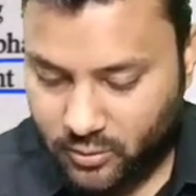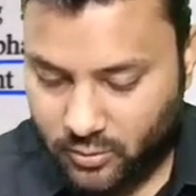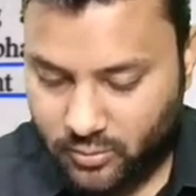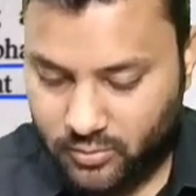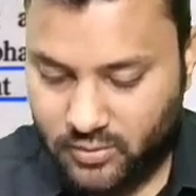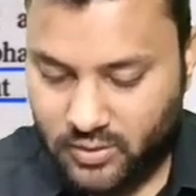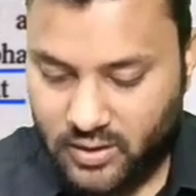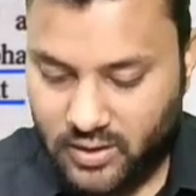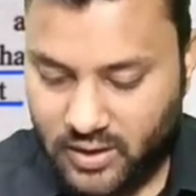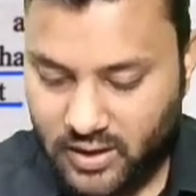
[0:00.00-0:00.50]

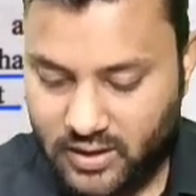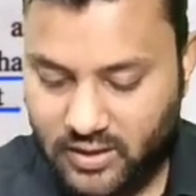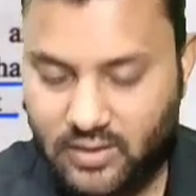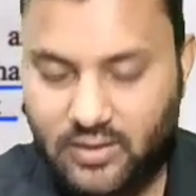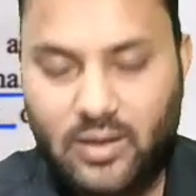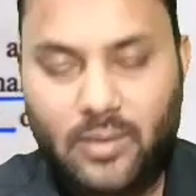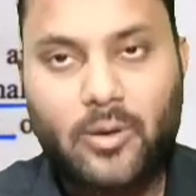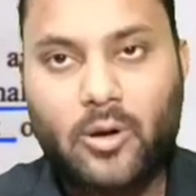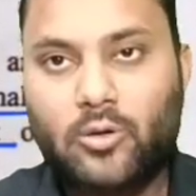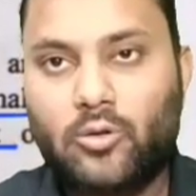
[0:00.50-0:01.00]
No, it
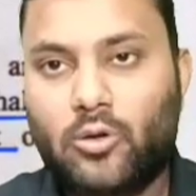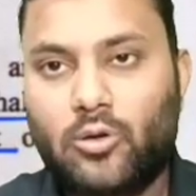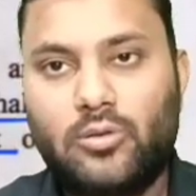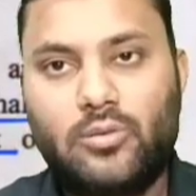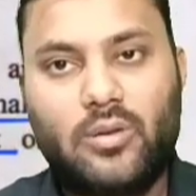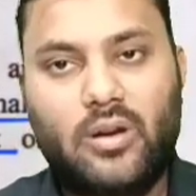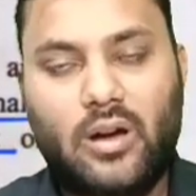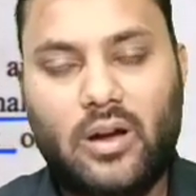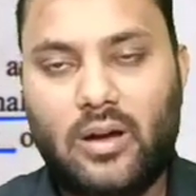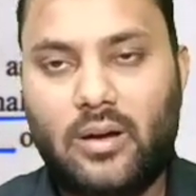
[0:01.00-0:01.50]
is about
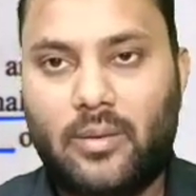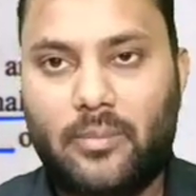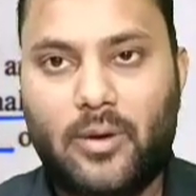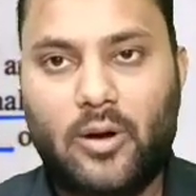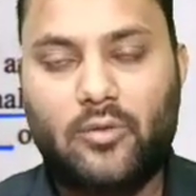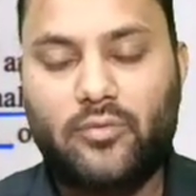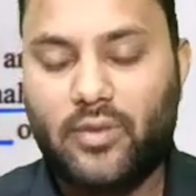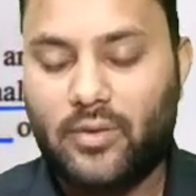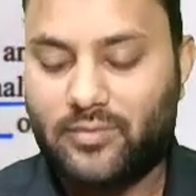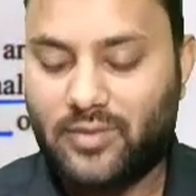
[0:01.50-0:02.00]

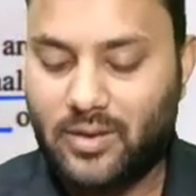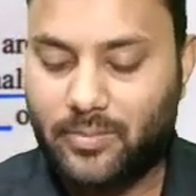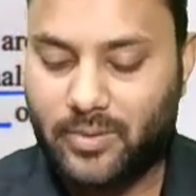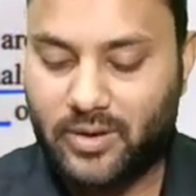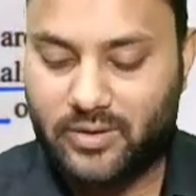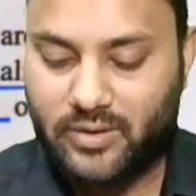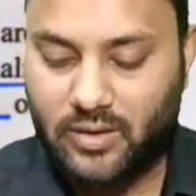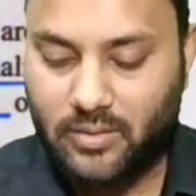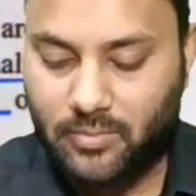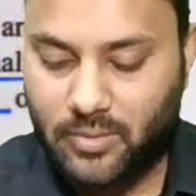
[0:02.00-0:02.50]

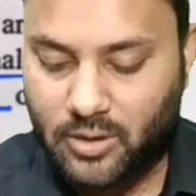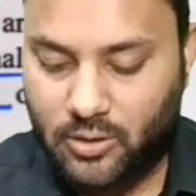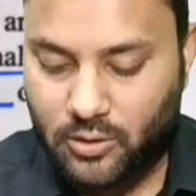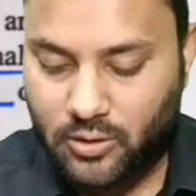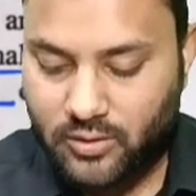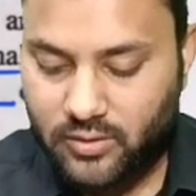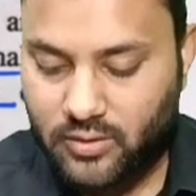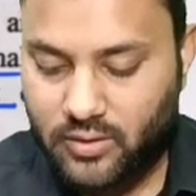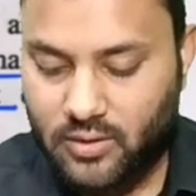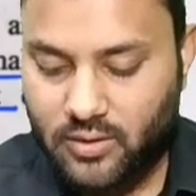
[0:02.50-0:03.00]
50%,
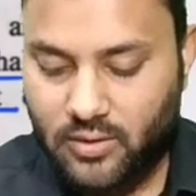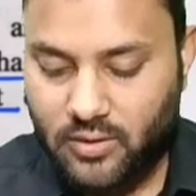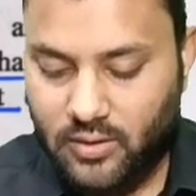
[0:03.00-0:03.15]
because